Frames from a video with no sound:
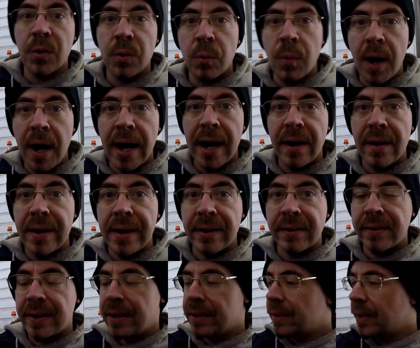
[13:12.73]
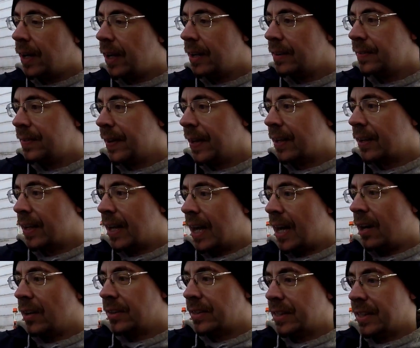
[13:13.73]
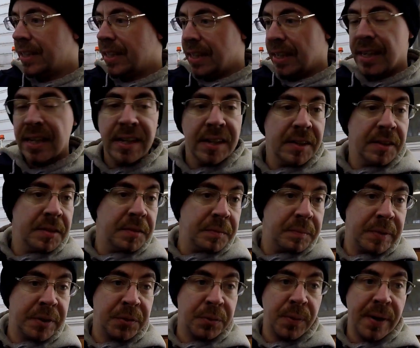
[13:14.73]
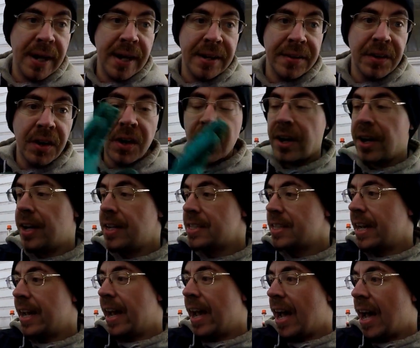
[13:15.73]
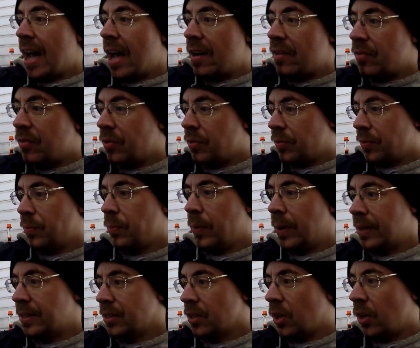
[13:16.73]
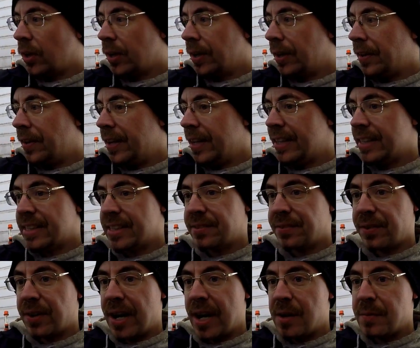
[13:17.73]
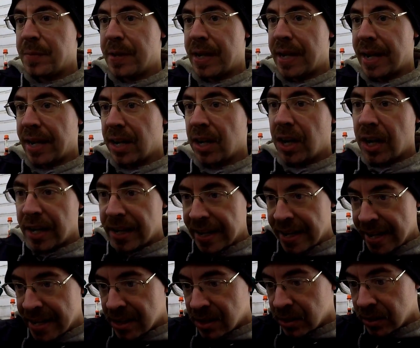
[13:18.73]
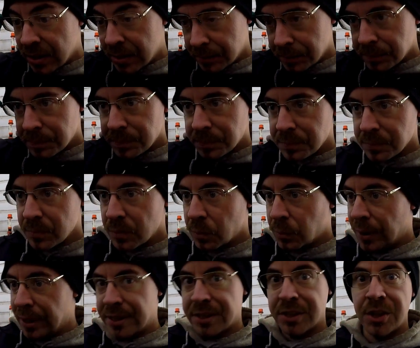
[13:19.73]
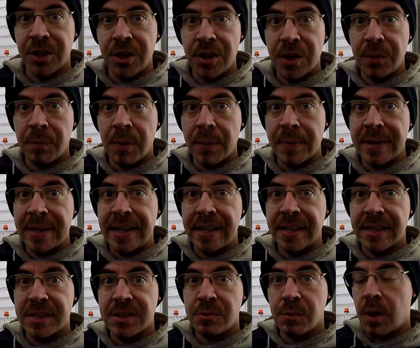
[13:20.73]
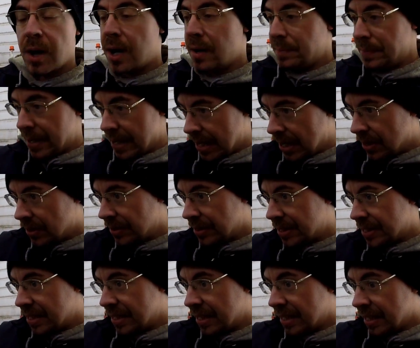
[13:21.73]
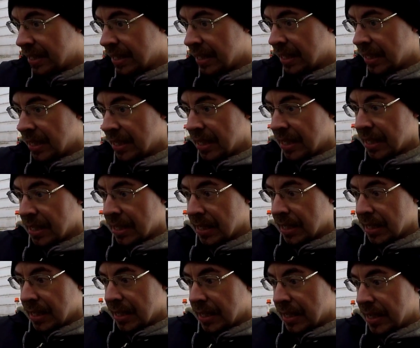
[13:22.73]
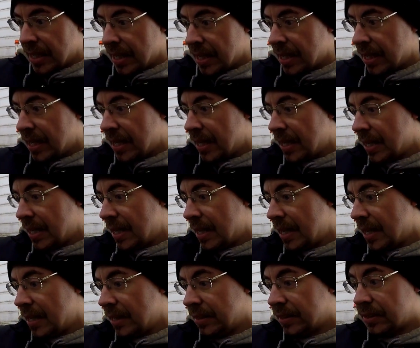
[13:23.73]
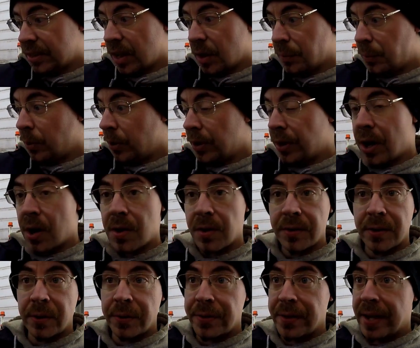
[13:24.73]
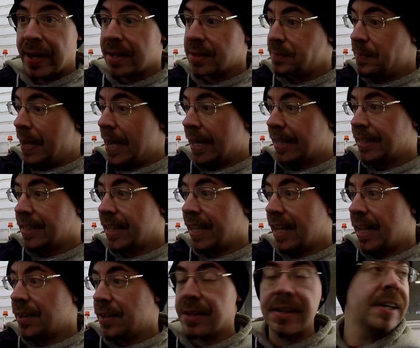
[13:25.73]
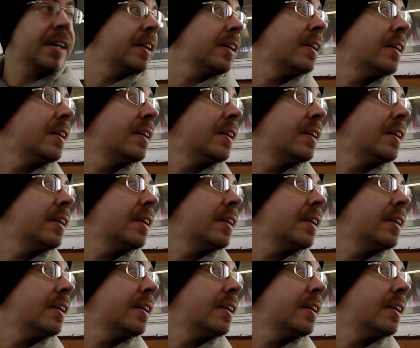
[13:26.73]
the wiring rerun, figure out between the harness I have, what's on this frame that I got now, what's good, what we need to swap out, and start putting all the little things back together.